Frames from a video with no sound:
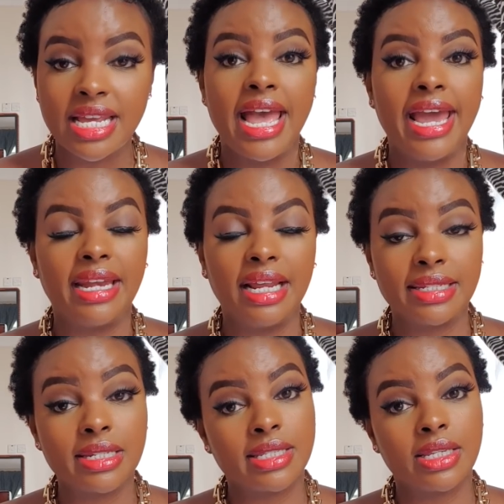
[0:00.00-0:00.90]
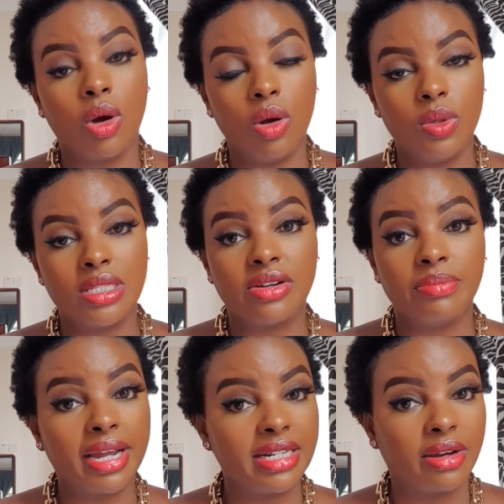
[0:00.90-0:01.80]
and let's always
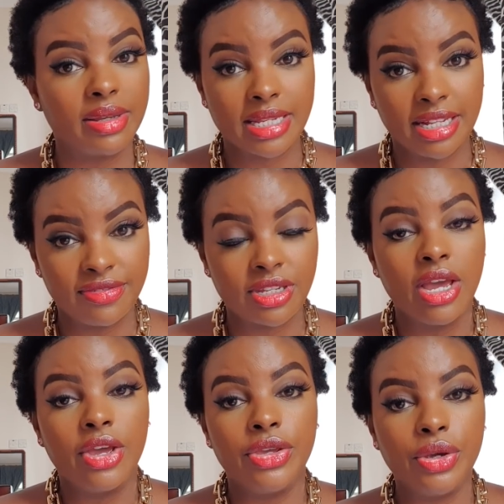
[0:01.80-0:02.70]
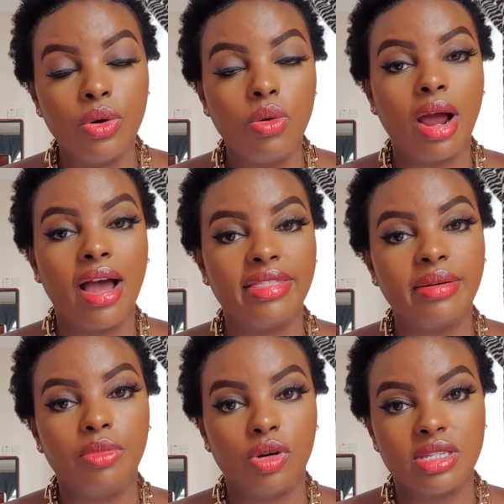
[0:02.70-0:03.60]
remind ourselves you are the
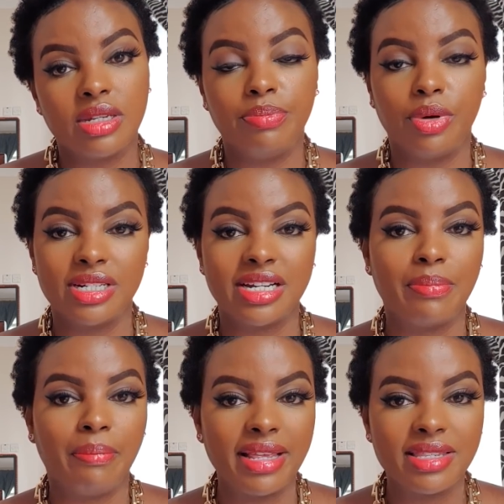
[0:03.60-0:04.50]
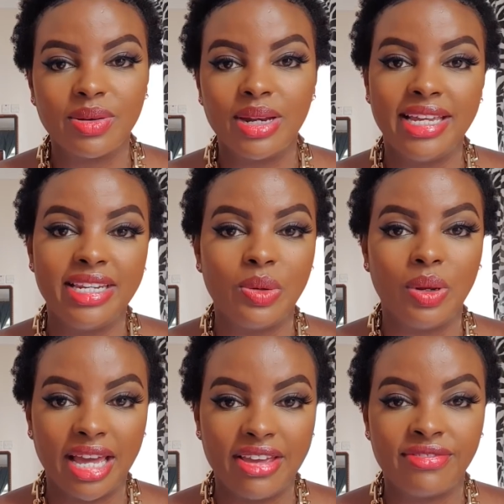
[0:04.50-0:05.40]
most important person in your
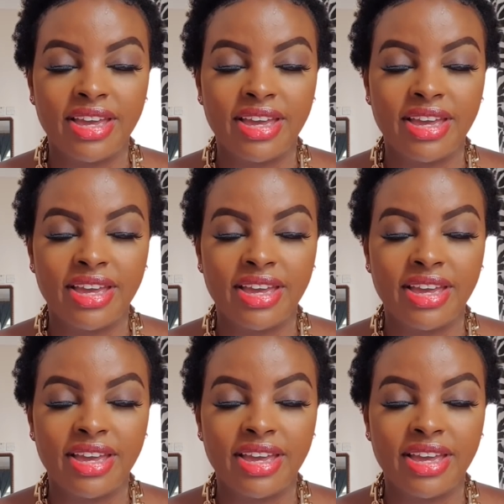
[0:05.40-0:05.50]
life.